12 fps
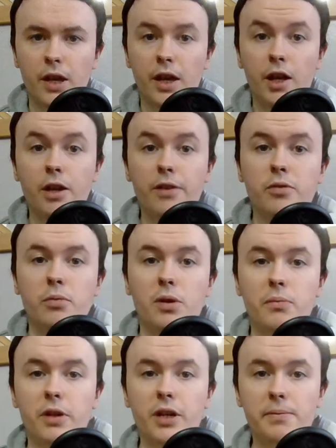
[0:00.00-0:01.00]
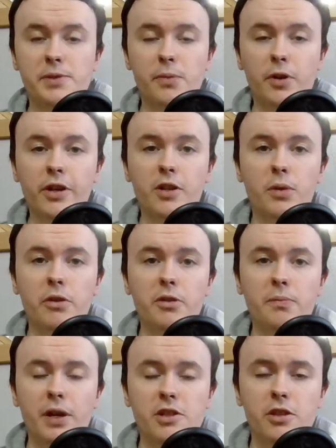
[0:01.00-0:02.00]
Hello everyone, my name is Mike and welcome
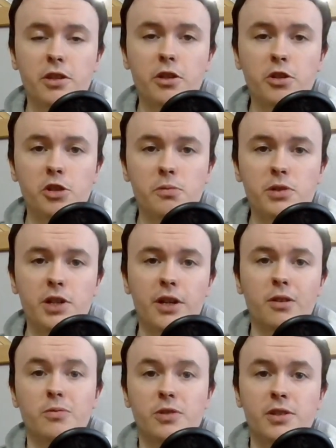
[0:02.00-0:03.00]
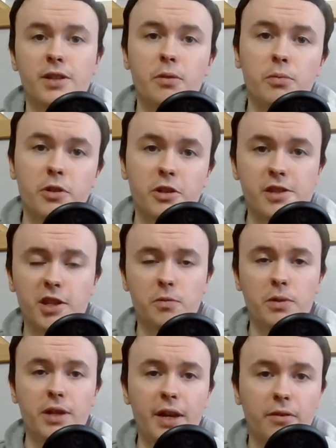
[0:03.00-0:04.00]
back to the YouTube channel. Today we're
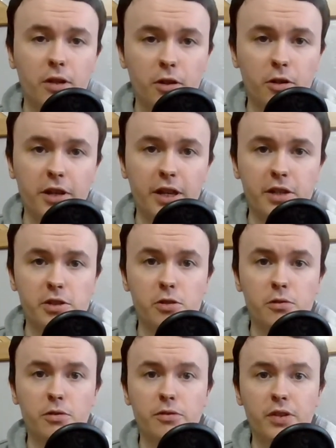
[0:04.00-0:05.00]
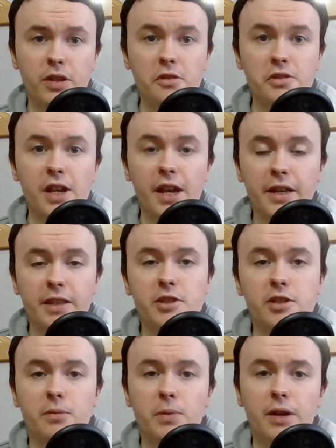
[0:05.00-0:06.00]
continuing having a look at historical videos. This
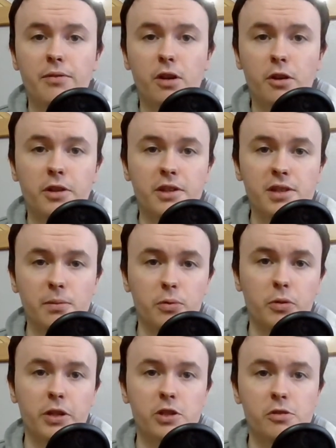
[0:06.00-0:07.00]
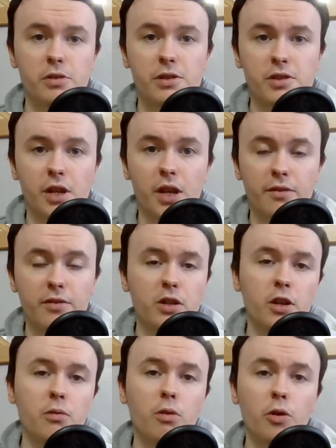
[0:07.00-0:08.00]
time we're having a look at Simple History's
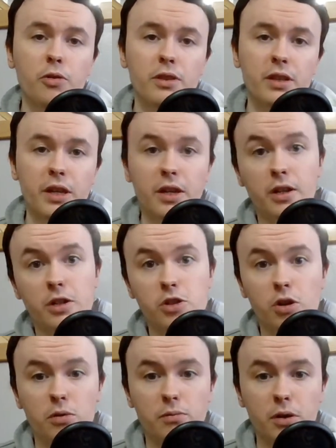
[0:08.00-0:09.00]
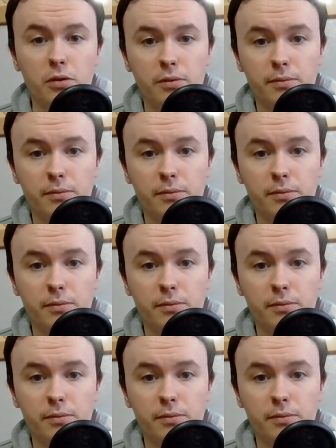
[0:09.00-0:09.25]
video on the English longbow.